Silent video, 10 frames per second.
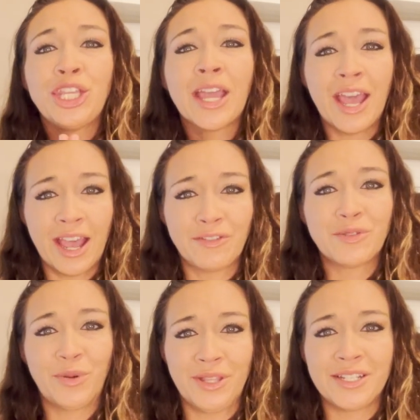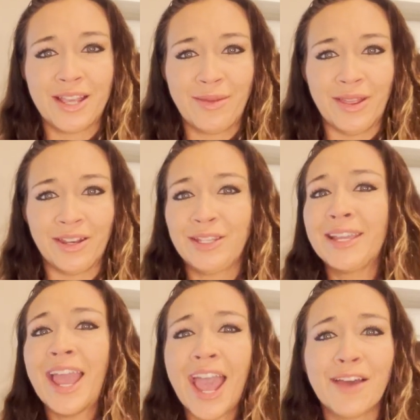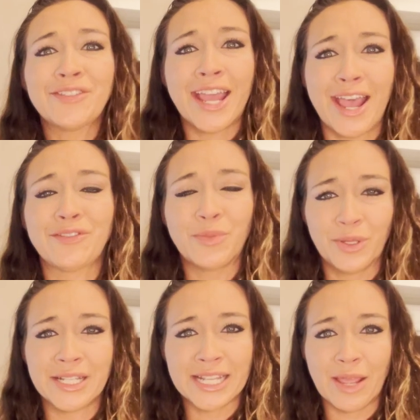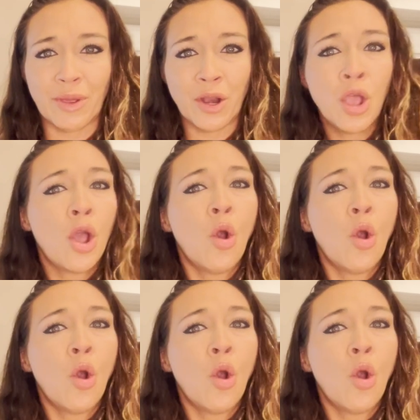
You have to put the time in. You have to have to put the time in.